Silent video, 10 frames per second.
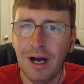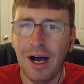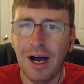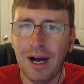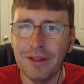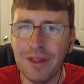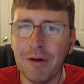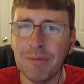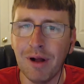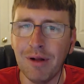That
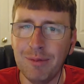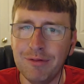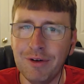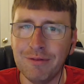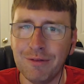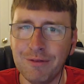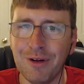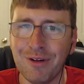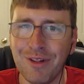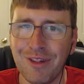would probably be fun for
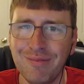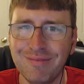folks.